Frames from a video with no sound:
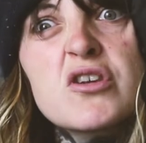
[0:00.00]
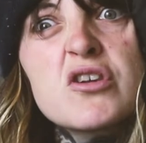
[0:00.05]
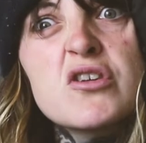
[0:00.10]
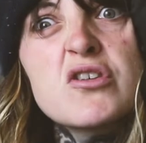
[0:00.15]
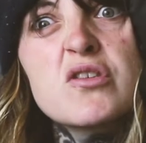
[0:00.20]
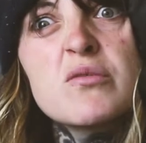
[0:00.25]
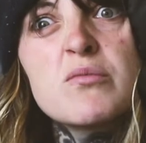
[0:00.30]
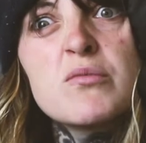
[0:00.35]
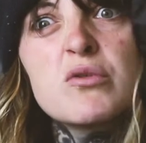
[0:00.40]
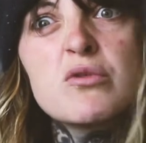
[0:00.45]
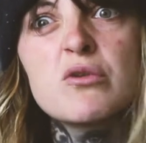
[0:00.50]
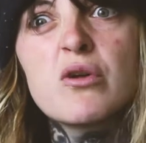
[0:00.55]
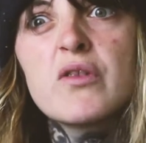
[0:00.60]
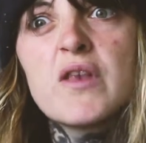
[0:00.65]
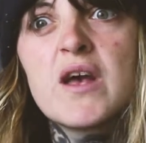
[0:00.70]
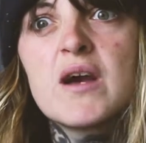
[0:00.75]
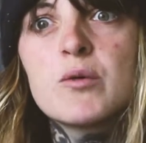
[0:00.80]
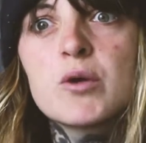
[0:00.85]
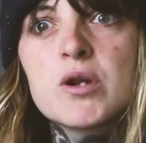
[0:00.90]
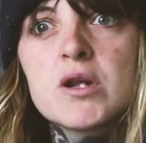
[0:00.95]
show you some more on
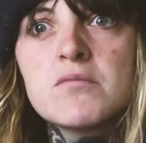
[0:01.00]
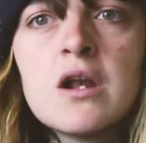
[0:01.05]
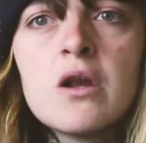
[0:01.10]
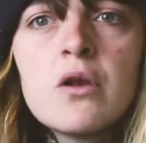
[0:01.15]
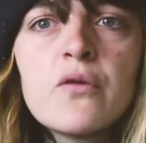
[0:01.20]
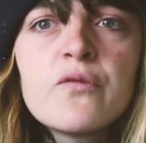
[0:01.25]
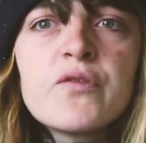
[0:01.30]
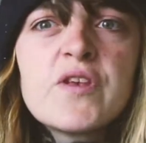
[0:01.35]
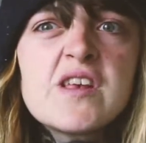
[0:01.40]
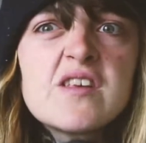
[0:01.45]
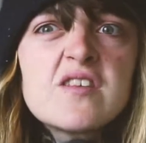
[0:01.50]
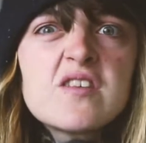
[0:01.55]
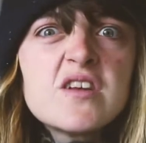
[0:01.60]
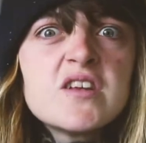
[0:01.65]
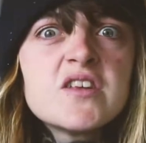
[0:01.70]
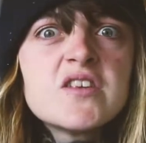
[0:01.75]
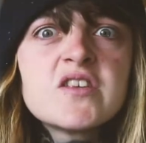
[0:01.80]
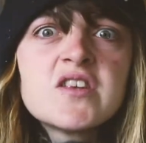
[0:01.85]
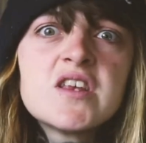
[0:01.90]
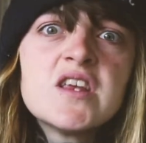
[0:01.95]
that one. A lot of things that
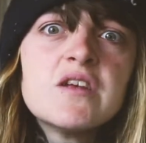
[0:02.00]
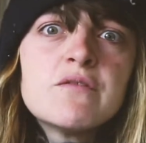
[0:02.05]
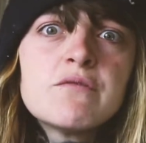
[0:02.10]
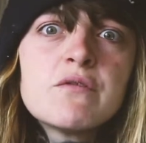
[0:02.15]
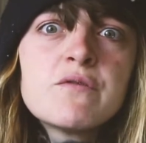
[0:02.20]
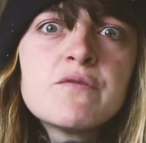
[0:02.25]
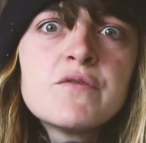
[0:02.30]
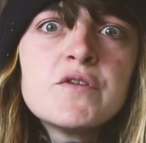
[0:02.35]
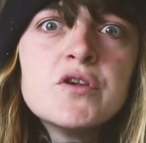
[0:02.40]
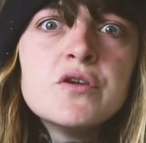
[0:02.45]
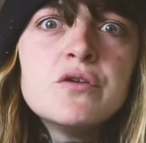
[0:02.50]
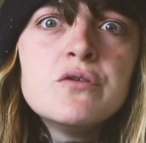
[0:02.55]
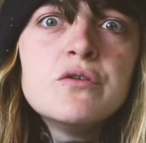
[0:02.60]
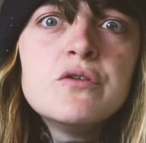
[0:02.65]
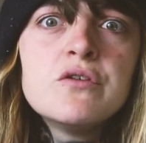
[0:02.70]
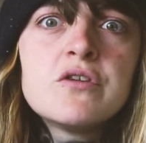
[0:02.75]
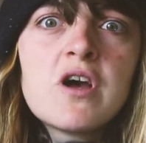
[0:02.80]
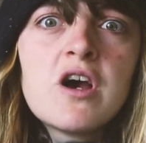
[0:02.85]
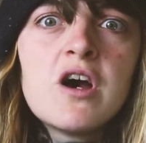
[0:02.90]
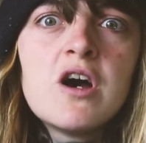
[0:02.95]
I see
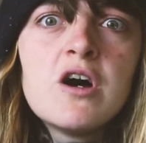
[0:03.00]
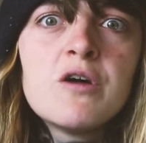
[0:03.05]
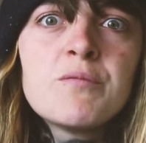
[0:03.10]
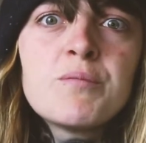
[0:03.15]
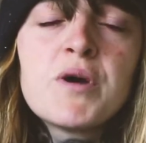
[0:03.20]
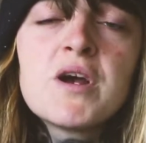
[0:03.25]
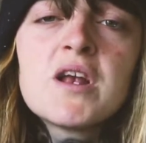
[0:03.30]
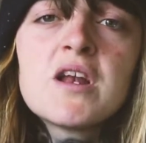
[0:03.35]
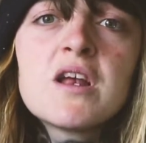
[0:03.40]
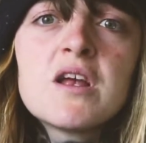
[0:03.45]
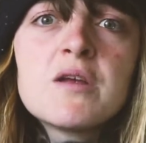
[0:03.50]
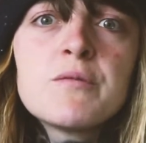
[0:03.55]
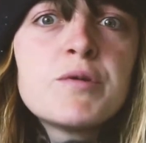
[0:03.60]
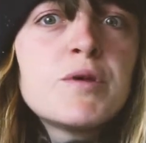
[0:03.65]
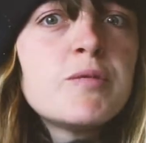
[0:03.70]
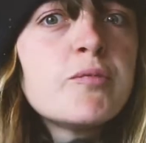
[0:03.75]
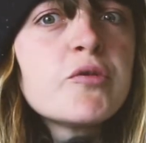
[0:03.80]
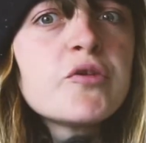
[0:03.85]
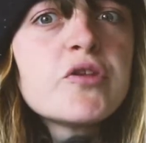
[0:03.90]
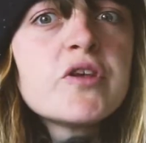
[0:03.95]
reviewed are by like
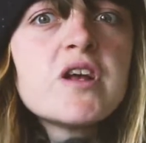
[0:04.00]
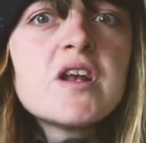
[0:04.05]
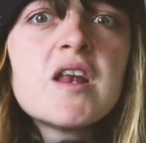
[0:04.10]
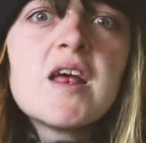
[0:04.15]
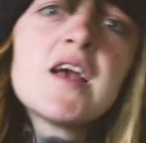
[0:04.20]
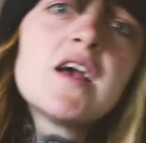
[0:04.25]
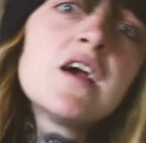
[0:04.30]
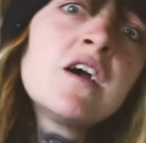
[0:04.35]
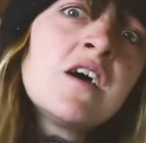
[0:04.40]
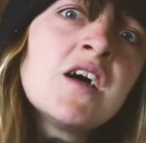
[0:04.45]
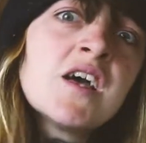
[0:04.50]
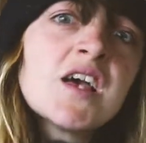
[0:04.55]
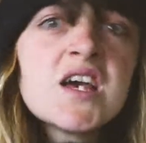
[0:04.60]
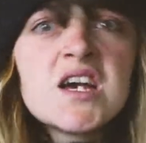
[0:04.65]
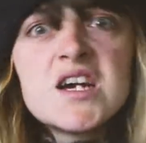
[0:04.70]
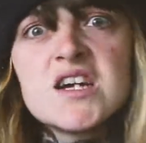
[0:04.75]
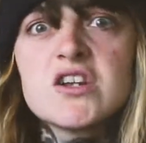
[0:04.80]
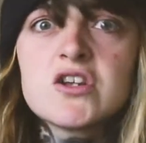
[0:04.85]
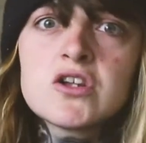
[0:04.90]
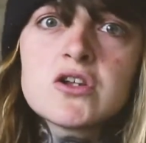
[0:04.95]
people that are like, oh yeah,
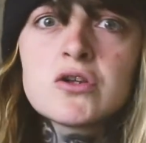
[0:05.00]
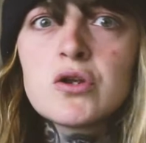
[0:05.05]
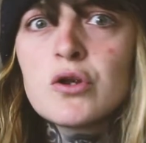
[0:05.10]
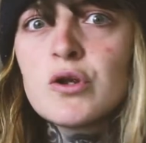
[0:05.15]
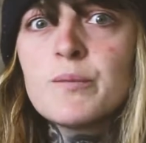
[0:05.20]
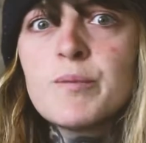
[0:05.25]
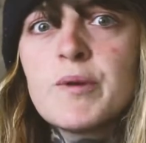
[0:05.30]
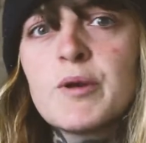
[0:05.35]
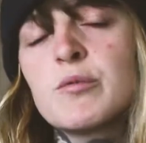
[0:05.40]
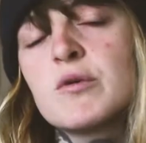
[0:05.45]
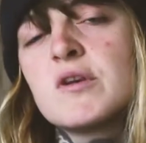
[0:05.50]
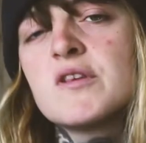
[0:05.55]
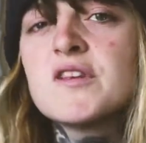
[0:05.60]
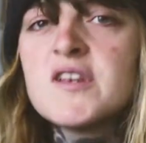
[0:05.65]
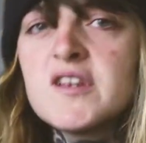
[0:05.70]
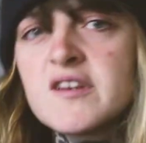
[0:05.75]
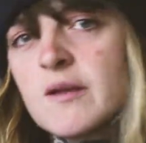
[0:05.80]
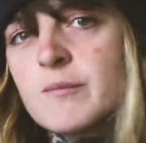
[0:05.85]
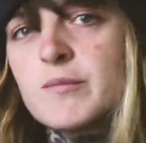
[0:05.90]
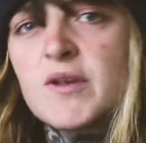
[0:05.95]
I should totally pick one of
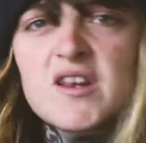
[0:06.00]
these up.